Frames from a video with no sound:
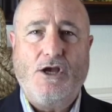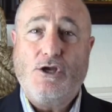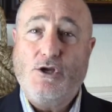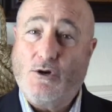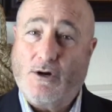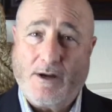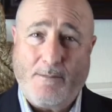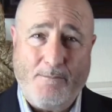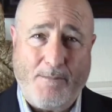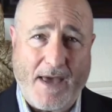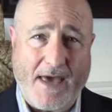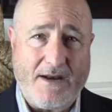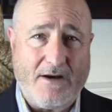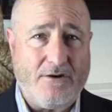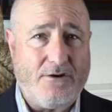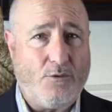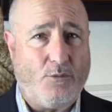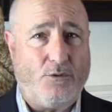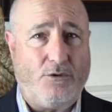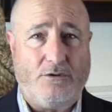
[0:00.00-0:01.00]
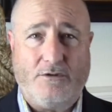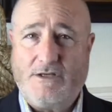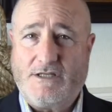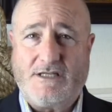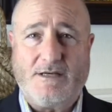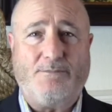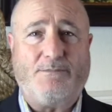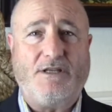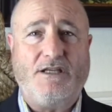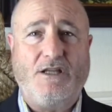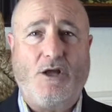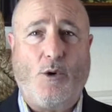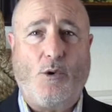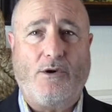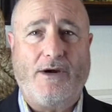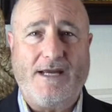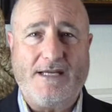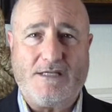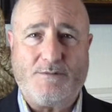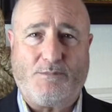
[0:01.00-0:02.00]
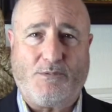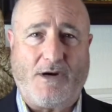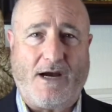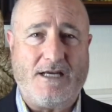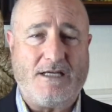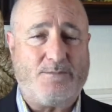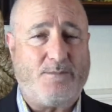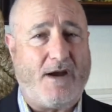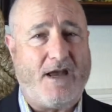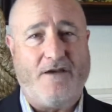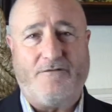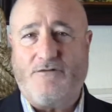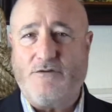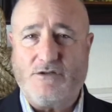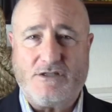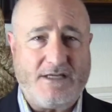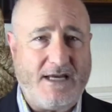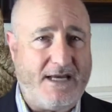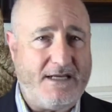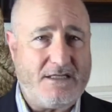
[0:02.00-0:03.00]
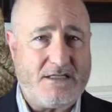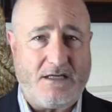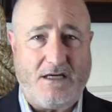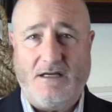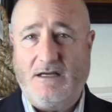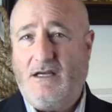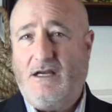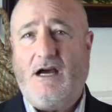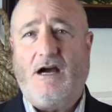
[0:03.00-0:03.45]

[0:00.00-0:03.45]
Your competitor will simply lower its price by a few cents, a